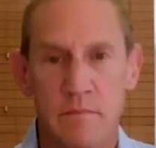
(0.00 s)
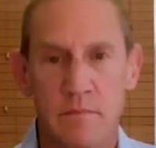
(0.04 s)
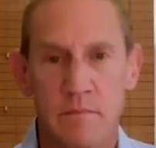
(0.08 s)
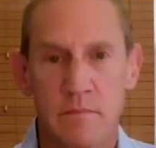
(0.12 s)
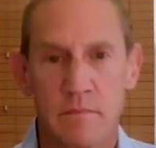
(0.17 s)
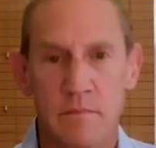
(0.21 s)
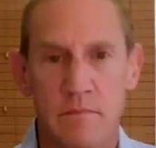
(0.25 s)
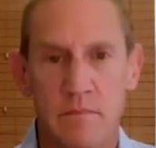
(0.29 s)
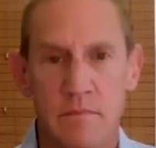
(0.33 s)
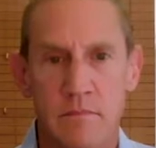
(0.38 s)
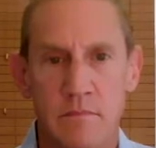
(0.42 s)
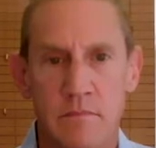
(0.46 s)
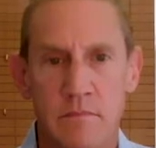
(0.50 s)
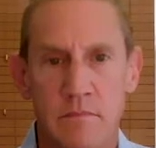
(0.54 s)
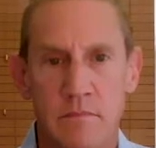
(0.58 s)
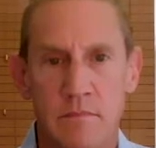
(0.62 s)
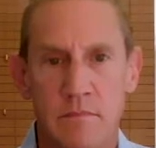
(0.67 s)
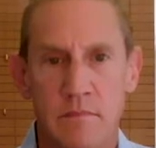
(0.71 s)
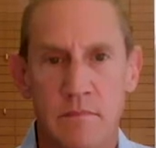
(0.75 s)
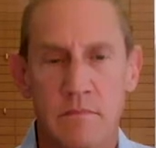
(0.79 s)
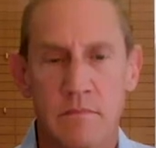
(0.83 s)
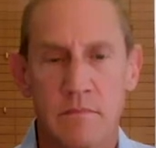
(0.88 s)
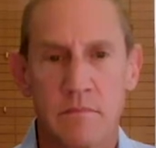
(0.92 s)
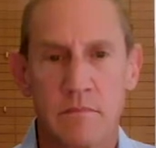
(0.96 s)

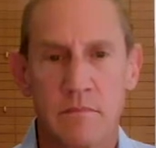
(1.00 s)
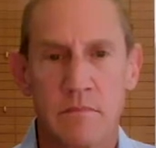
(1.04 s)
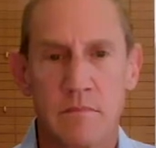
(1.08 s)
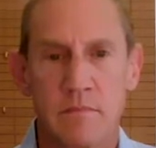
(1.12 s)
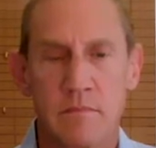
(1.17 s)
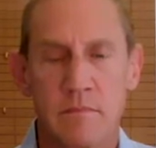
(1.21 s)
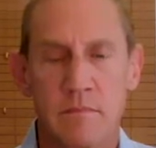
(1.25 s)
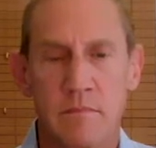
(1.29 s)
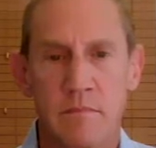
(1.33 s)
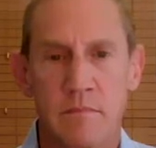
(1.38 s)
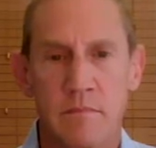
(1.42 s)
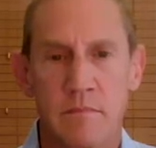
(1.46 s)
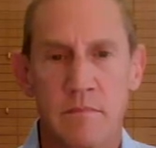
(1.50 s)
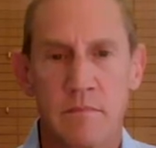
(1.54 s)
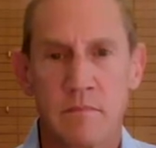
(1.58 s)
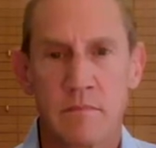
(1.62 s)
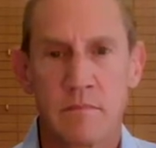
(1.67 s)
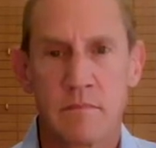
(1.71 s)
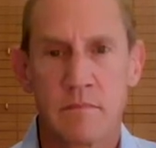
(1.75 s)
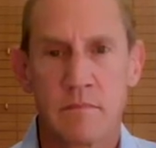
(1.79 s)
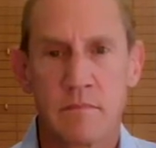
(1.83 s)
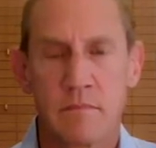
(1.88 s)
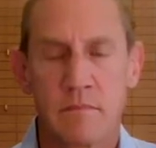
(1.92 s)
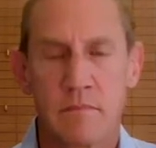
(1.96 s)

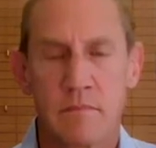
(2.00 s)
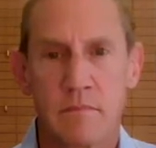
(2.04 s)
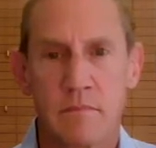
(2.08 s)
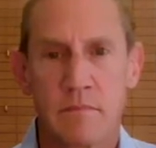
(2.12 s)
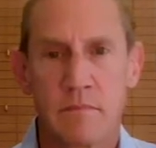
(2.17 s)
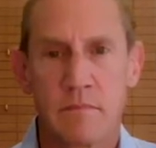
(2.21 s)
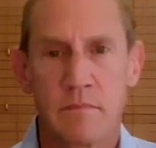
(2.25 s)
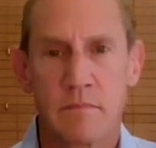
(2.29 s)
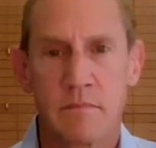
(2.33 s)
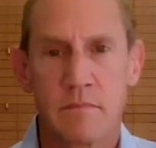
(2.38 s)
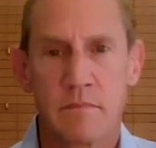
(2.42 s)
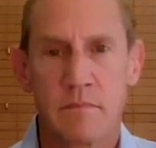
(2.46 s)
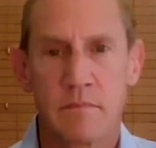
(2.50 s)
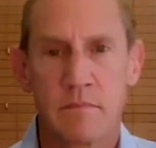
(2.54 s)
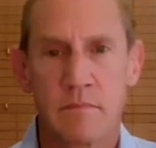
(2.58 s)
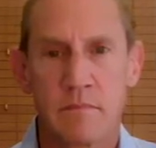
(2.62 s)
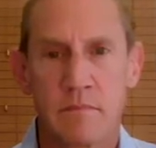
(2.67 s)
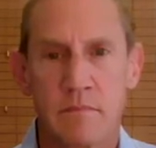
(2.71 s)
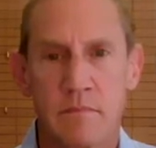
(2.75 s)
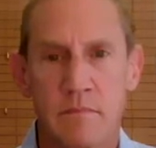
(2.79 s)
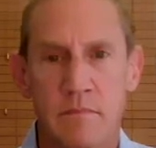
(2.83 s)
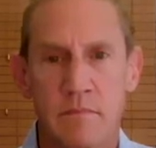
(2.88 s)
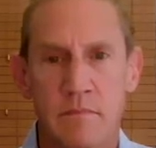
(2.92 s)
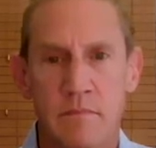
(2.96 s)

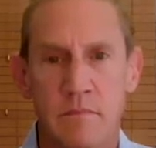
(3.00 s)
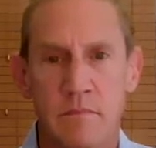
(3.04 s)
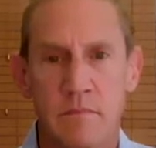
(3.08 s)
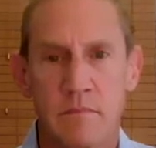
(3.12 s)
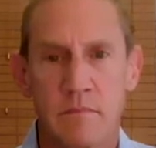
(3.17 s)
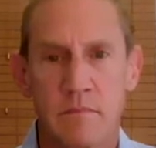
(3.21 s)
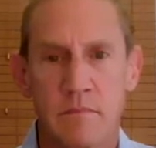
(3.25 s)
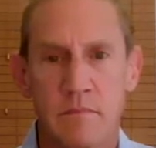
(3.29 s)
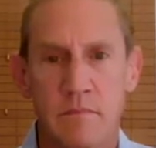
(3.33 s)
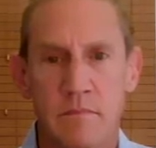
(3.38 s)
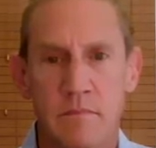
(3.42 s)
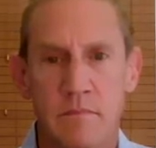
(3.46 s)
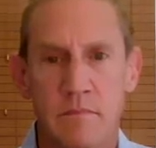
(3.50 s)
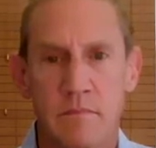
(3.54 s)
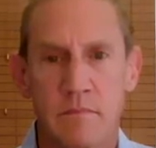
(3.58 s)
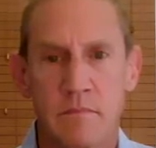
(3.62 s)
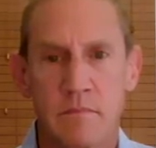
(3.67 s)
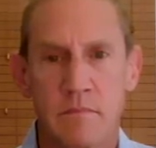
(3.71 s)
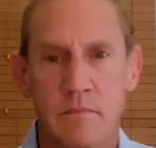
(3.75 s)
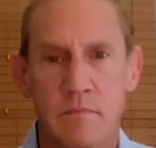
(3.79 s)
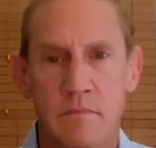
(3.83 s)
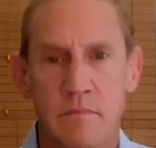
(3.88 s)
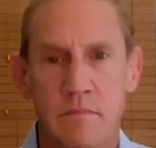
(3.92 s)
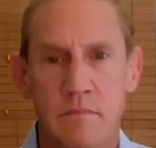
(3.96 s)

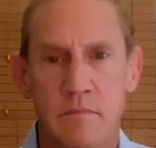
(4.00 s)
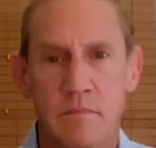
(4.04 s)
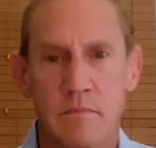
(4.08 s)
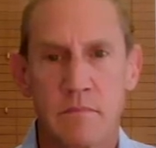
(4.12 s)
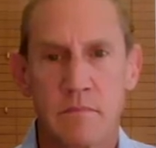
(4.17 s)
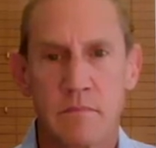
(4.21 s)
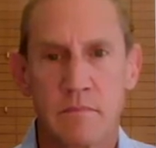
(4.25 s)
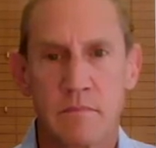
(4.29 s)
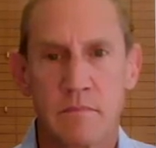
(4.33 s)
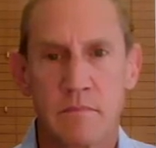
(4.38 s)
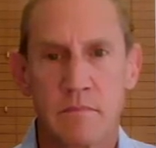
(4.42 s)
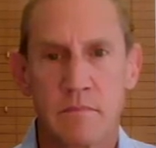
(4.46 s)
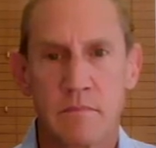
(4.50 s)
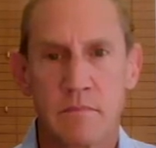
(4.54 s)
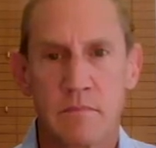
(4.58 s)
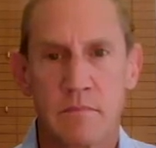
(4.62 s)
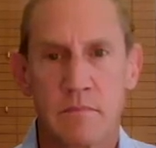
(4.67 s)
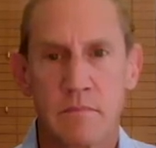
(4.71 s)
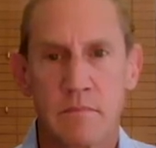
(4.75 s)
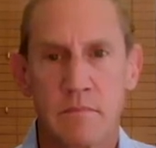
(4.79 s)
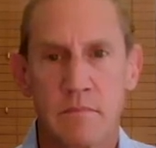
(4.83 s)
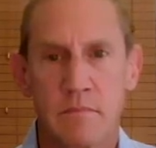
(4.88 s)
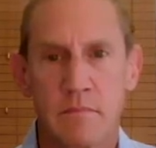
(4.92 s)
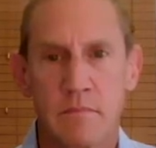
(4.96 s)

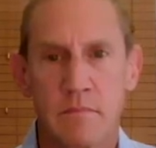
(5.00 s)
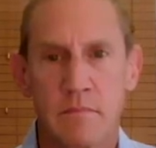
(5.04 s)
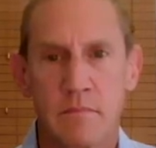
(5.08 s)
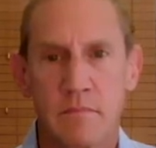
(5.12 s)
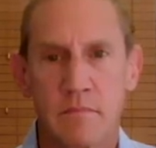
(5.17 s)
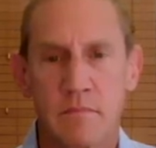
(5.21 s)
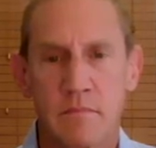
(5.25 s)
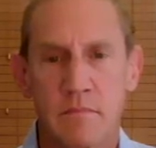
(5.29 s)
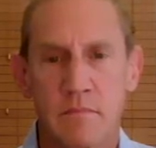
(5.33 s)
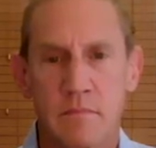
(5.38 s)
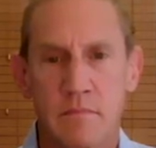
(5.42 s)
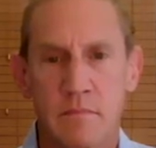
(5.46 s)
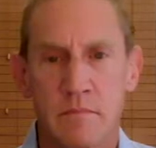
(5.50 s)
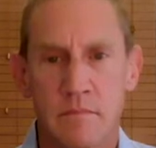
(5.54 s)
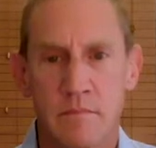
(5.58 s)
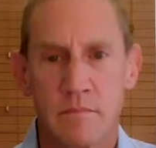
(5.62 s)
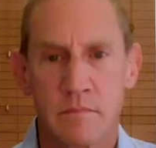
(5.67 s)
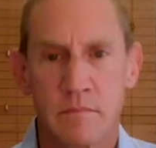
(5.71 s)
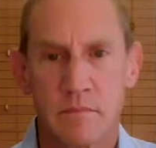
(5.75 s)
This person isn't speaking.